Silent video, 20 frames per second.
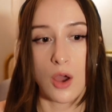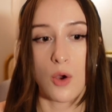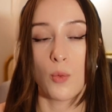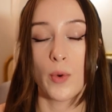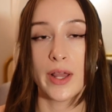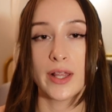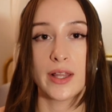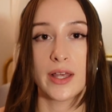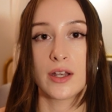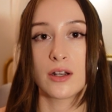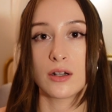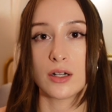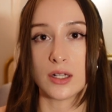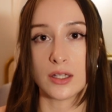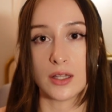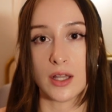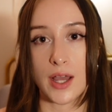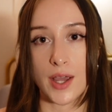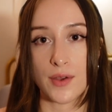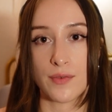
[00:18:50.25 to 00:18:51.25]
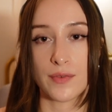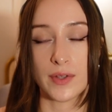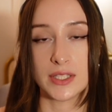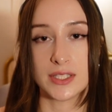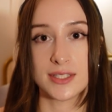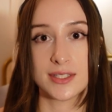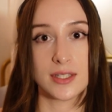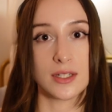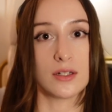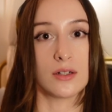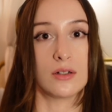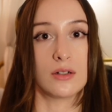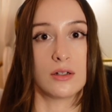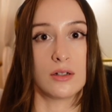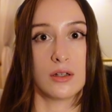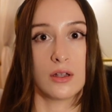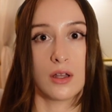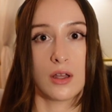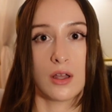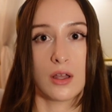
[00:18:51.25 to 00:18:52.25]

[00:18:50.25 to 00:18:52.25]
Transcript: way later in life and still